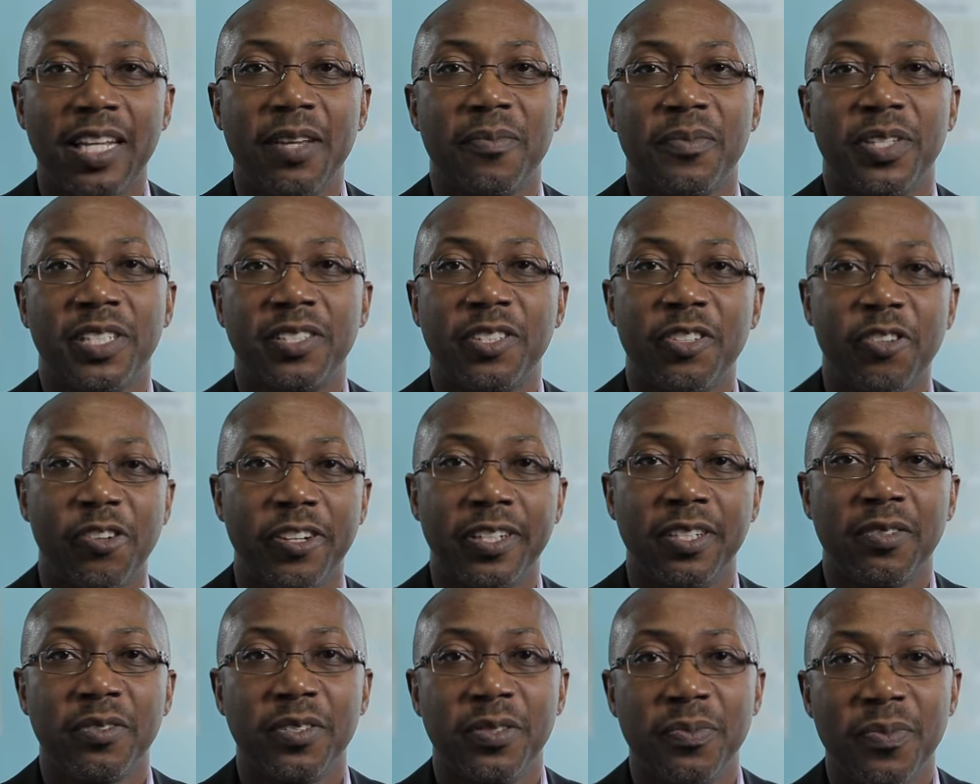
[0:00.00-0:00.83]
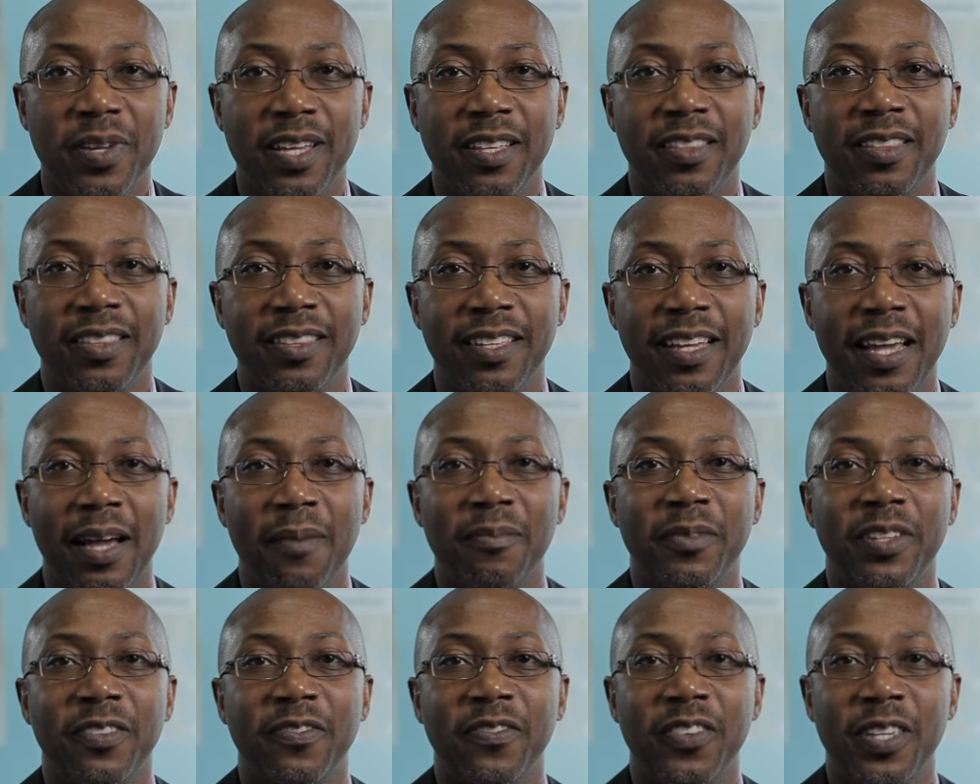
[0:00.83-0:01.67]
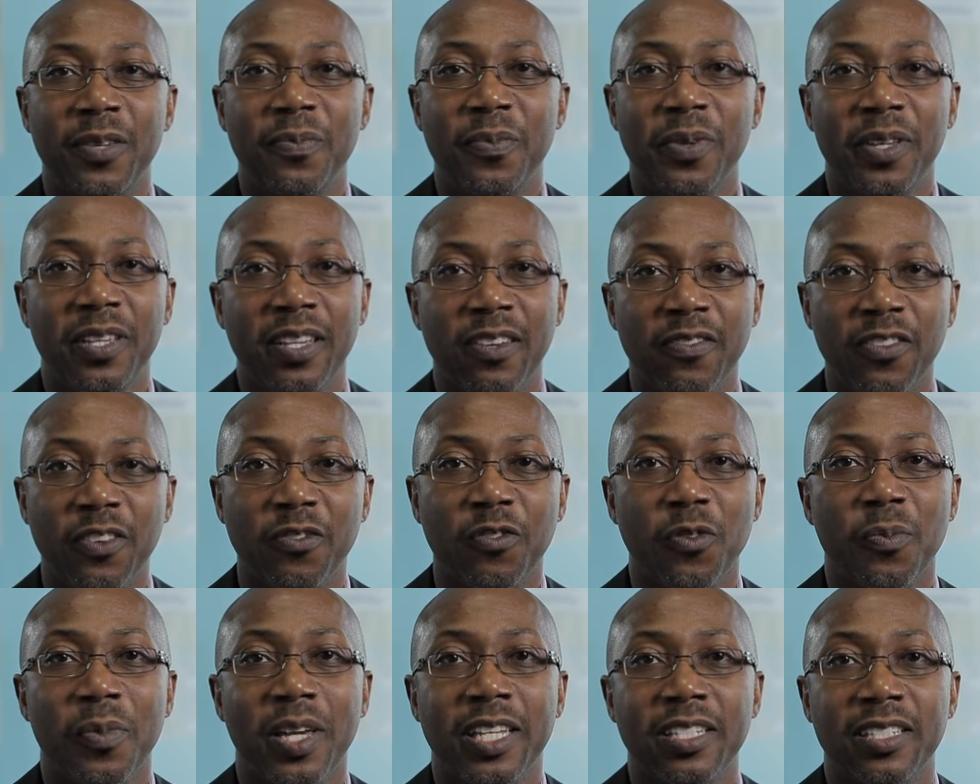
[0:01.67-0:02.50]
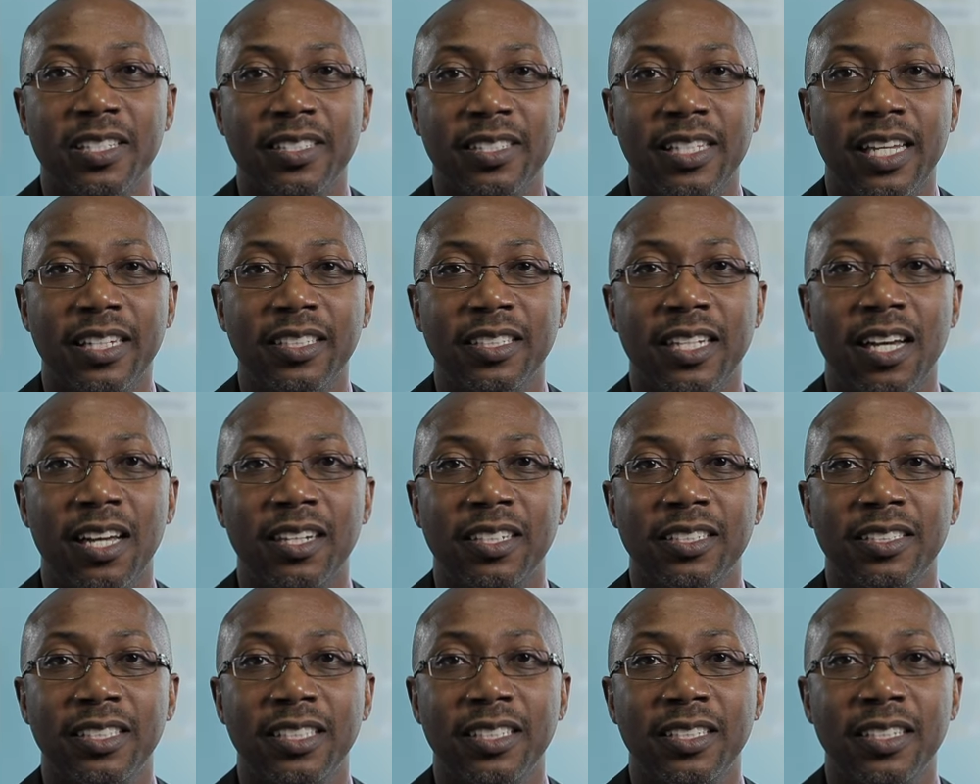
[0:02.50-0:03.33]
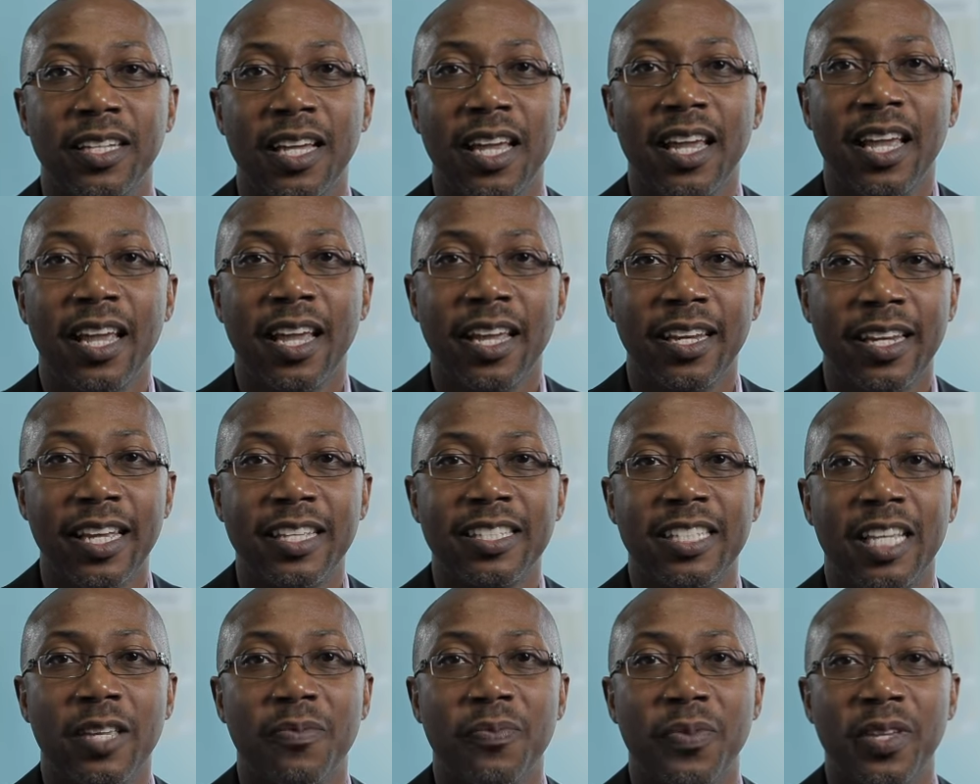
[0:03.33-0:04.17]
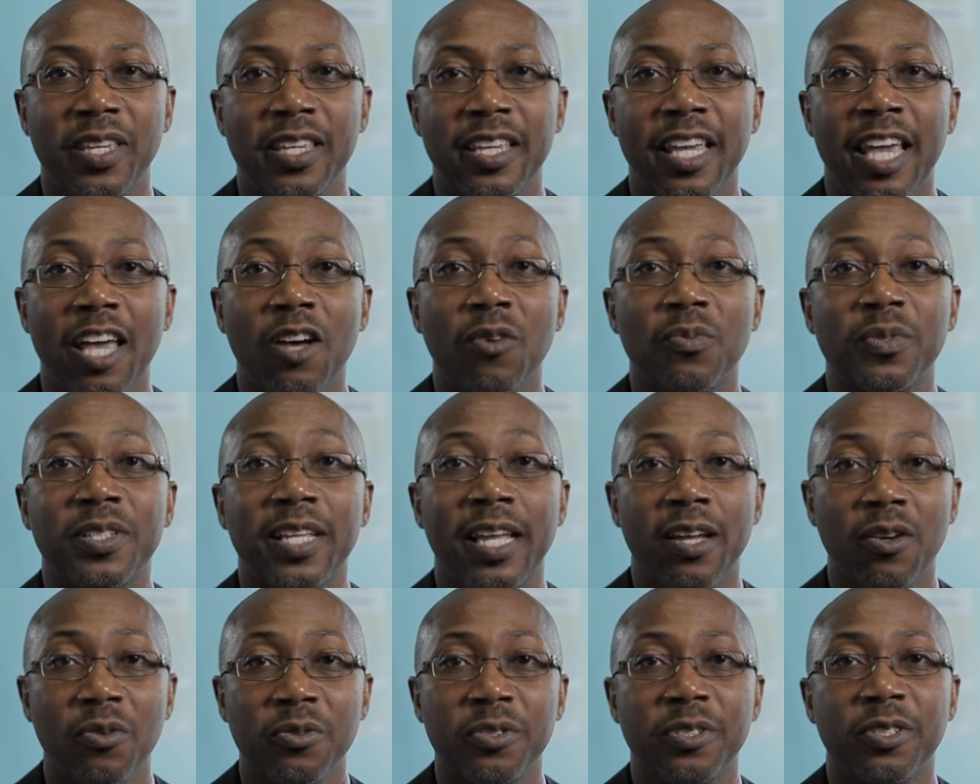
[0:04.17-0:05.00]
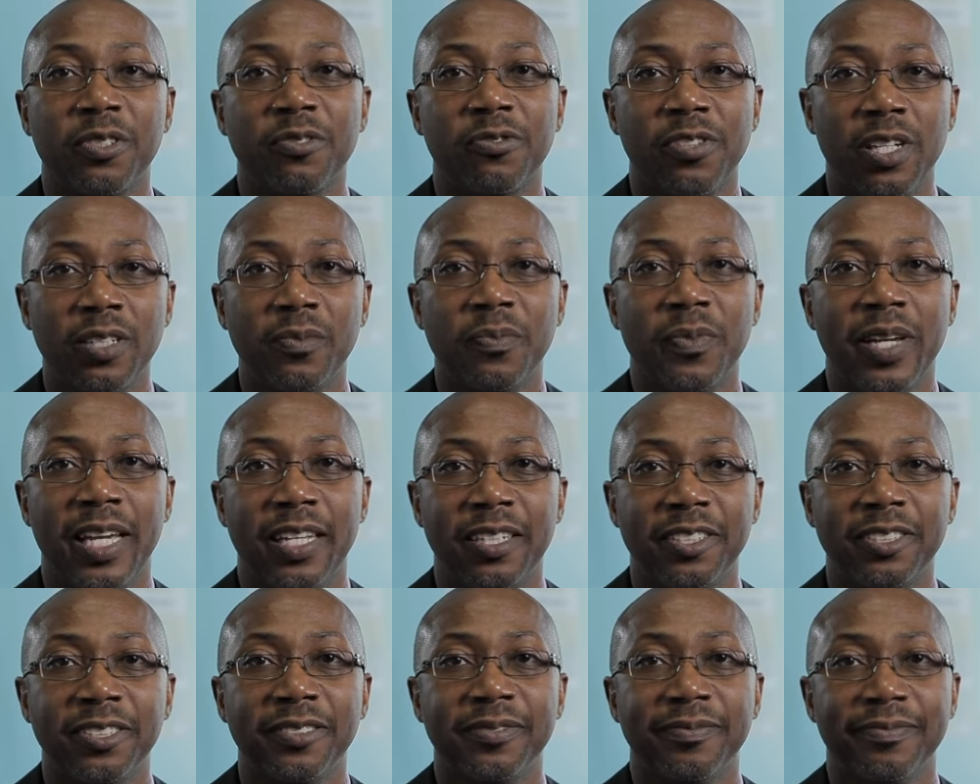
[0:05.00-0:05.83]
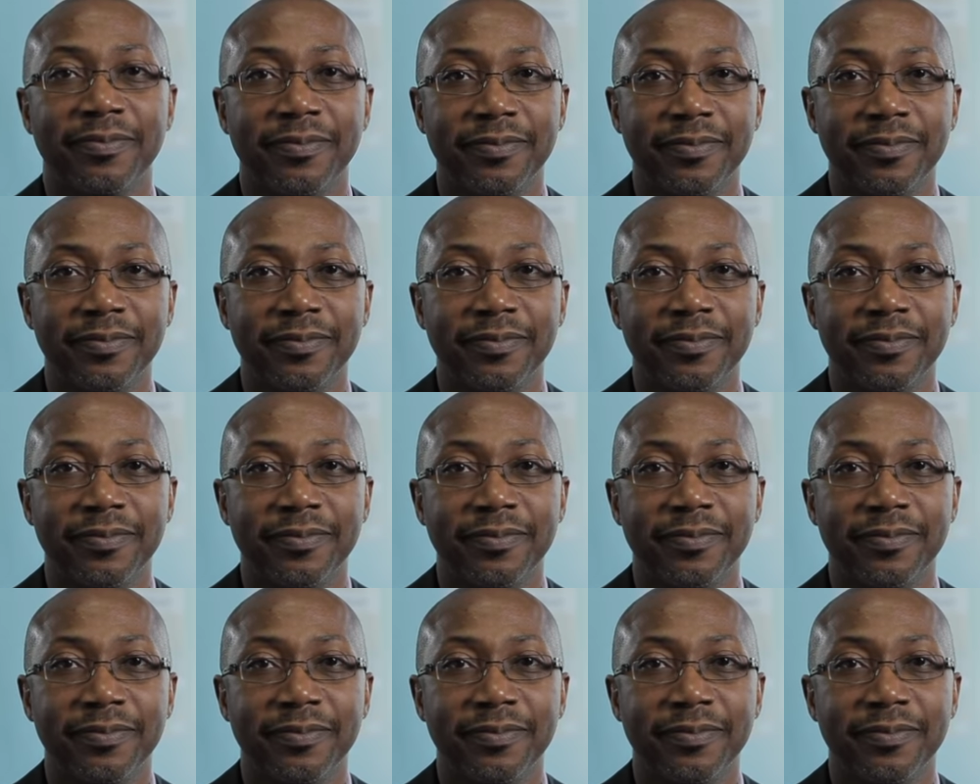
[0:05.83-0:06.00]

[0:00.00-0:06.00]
My name is Darnell Smith. I'm the VP of Information Technology, and SAP helps Elster run better.